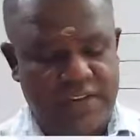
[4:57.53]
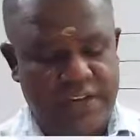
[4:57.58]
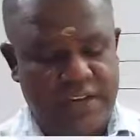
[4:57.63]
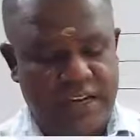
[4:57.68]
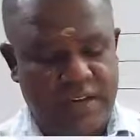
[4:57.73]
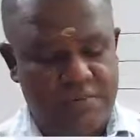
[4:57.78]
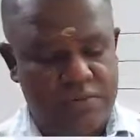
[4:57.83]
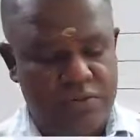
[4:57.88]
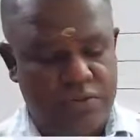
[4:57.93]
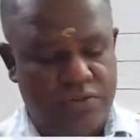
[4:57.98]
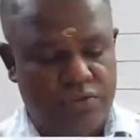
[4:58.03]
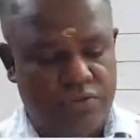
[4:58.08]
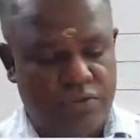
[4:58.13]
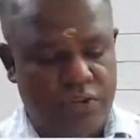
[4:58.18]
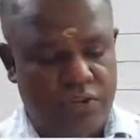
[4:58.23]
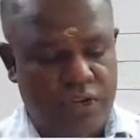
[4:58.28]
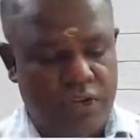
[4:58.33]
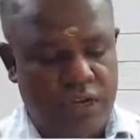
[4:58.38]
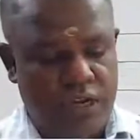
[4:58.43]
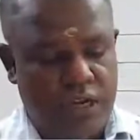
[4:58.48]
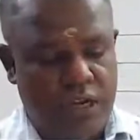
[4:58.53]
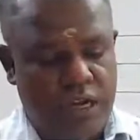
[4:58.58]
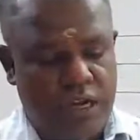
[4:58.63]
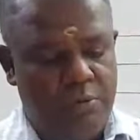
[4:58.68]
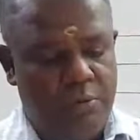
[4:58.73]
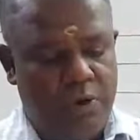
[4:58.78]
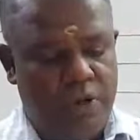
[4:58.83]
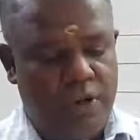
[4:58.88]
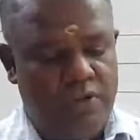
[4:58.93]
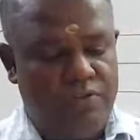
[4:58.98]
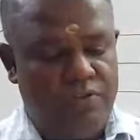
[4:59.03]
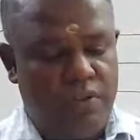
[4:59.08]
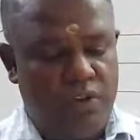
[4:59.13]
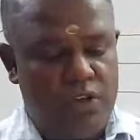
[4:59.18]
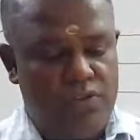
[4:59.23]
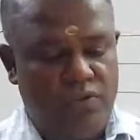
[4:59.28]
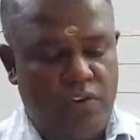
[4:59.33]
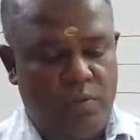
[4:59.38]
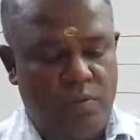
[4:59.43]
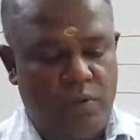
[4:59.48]
grams of ammonium
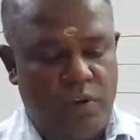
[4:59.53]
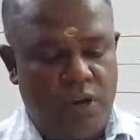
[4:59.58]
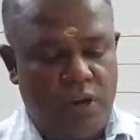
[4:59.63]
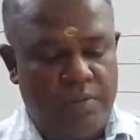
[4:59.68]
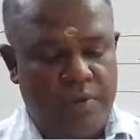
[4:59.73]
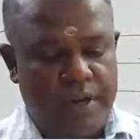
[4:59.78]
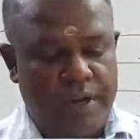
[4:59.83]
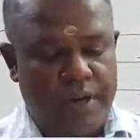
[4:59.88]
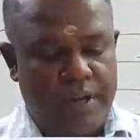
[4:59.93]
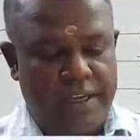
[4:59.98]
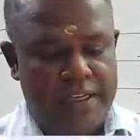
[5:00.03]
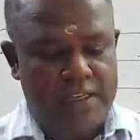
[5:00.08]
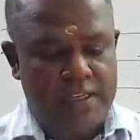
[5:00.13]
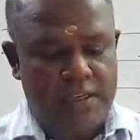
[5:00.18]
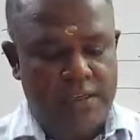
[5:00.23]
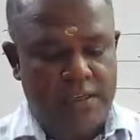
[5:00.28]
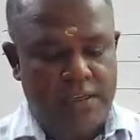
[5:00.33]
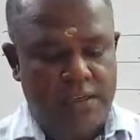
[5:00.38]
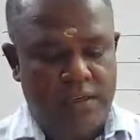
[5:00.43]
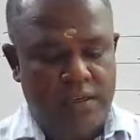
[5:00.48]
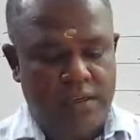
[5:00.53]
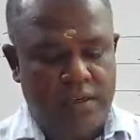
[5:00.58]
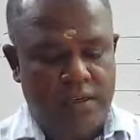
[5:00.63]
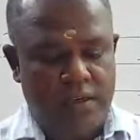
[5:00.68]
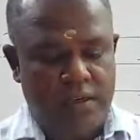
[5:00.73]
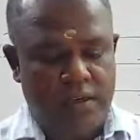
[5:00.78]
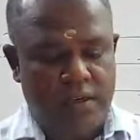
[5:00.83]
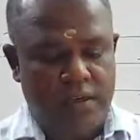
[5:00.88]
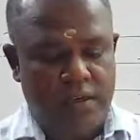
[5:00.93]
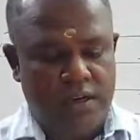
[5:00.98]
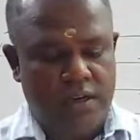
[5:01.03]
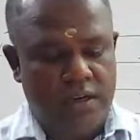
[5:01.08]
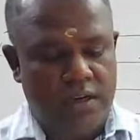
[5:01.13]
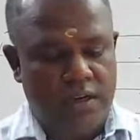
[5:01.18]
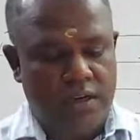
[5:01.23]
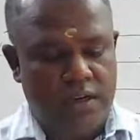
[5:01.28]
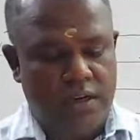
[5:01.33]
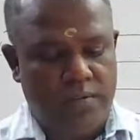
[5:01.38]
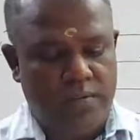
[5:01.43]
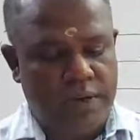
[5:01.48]
phosphomolybdate as
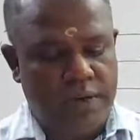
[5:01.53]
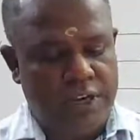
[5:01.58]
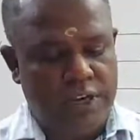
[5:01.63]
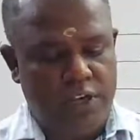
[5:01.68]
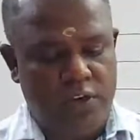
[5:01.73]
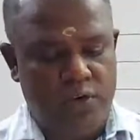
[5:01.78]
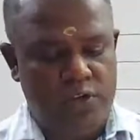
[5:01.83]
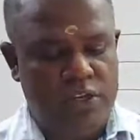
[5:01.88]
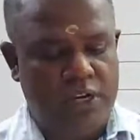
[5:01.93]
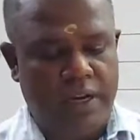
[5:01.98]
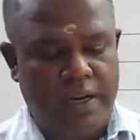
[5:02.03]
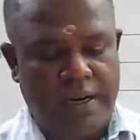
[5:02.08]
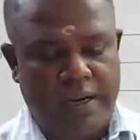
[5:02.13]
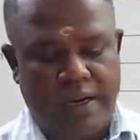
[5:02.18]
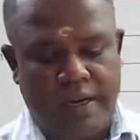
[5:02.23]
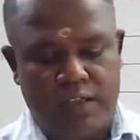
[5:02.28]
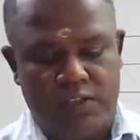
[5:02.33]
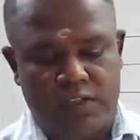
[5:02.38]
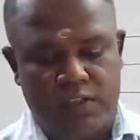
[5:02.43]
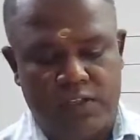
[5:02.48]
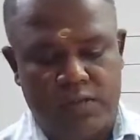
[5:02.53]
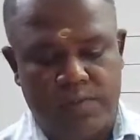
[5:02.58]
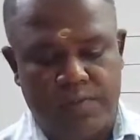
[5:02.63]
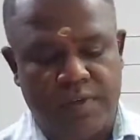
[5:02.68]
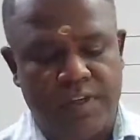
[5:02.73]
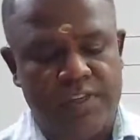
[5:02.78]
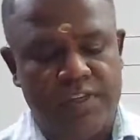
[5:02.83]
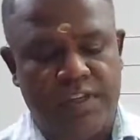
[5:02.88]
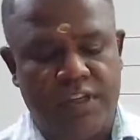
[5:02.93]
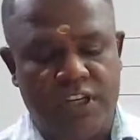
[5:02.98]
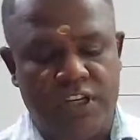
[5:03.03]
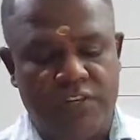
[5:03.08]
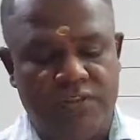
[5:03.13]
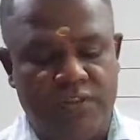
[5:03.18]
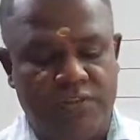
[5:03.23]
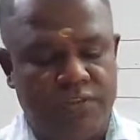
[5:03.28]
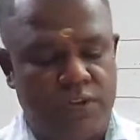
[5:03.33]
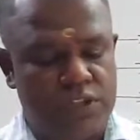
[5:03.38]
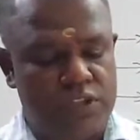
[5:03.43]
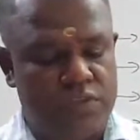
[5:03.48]
by usual analysis. Percentage of the
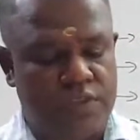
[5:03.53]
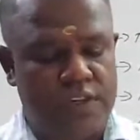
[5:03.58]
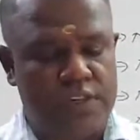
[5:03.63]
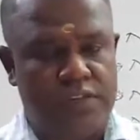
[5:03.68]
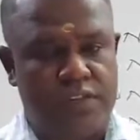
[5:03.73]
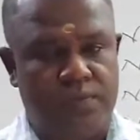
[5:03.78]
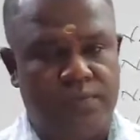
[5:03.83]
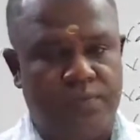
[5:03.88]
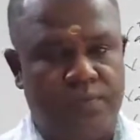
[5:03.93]
phosphorus.